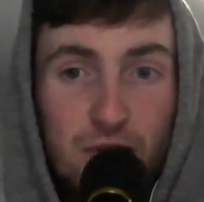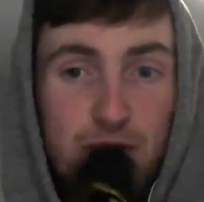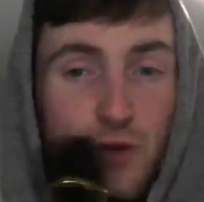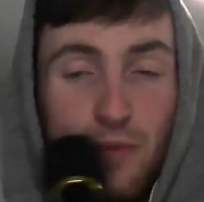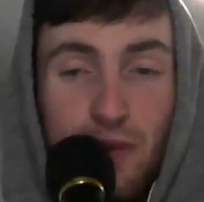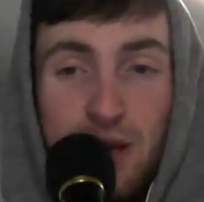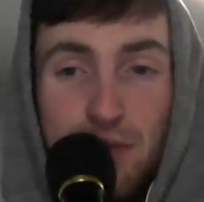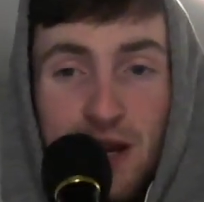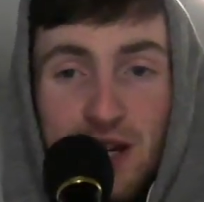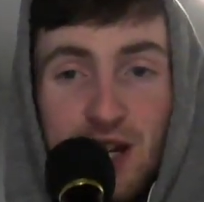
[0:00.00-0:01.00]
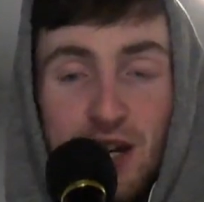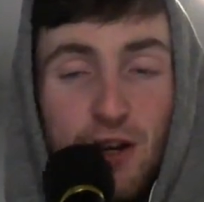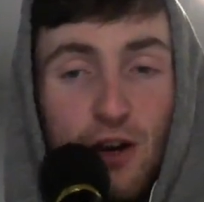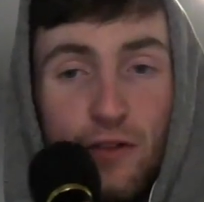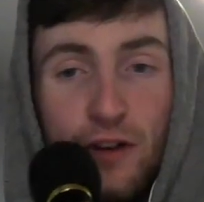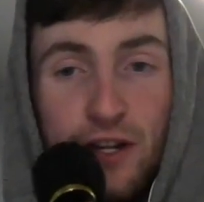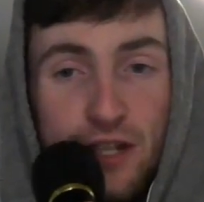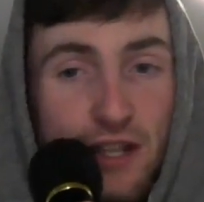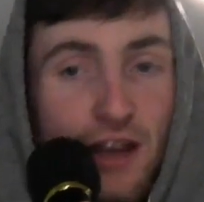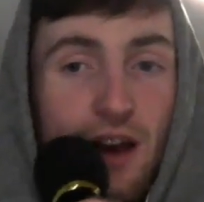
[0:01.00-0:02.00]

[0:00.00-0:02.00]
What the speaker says: doing main page takeovers,